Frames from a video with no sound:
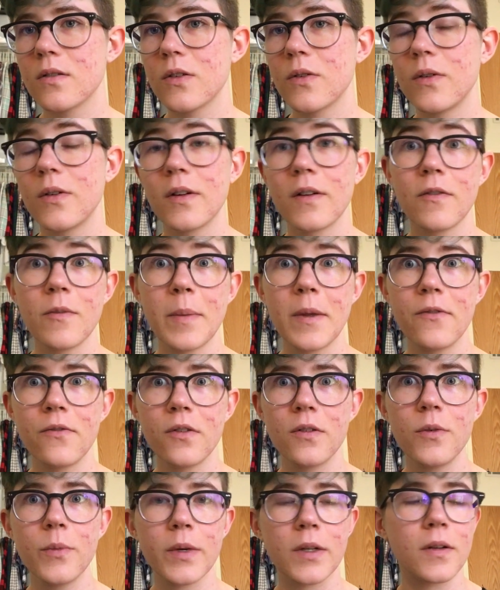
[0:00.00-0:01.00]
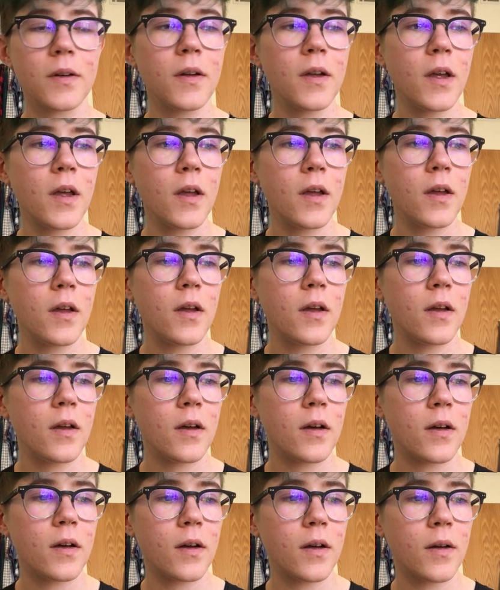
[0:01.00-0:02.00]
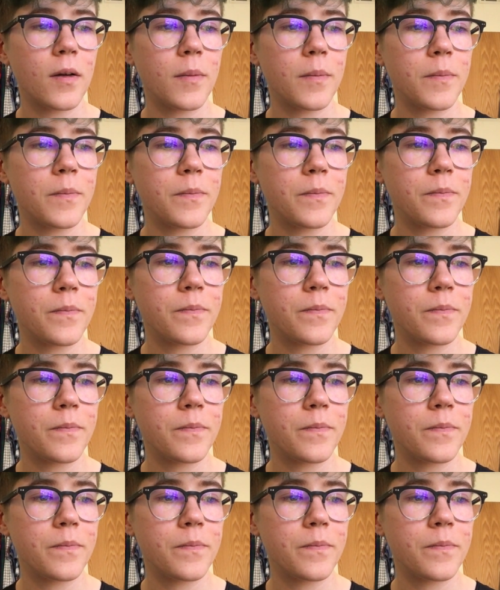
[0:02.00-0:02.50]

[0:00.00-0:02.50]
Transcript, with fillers: so I don't have to pay for a new one. Um,